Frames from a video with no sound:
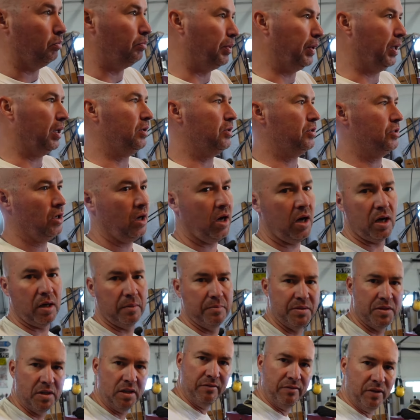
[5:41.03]
big job,
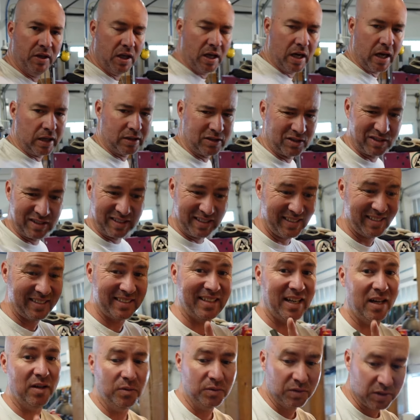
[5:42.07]
CV axles. It
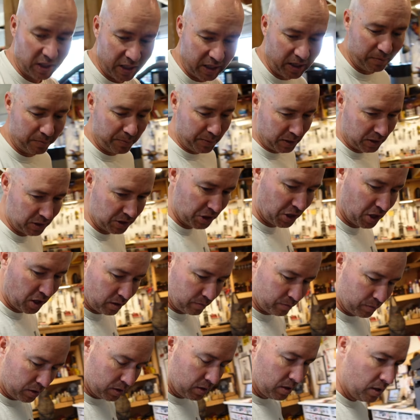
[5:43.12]
sounds like a big
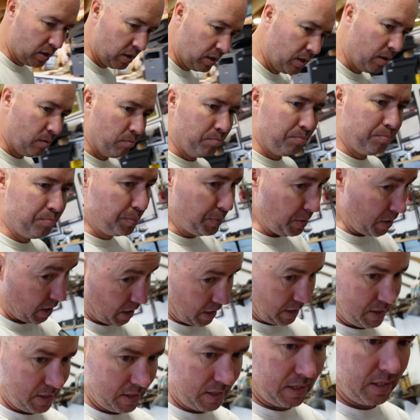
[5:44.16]
job,
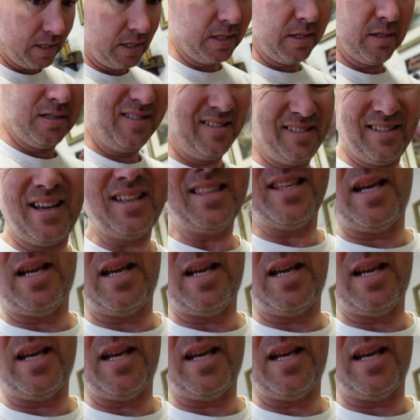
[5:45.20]
but it's not